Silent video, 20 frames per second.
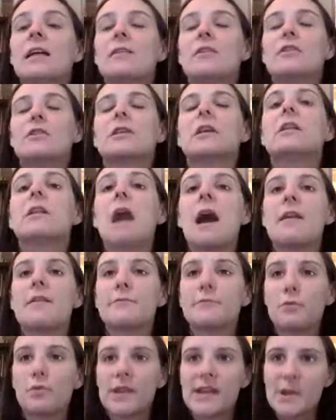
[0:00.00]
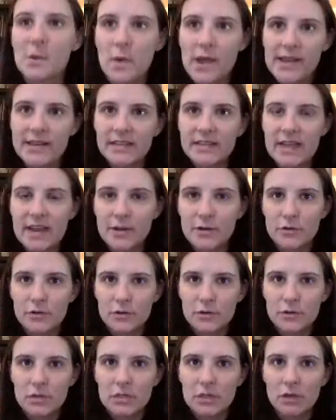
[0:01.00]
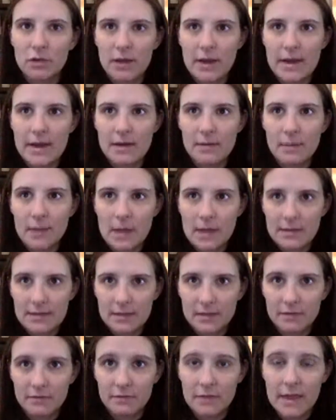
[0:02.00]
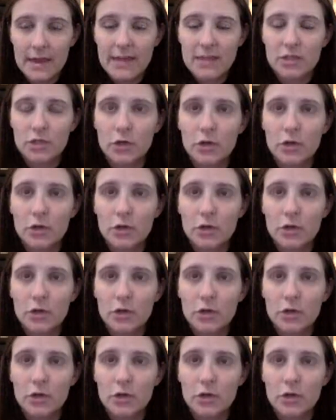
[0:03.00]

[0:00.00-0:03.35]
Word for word: there's a lot of great ways to introduce the crate in a positive light,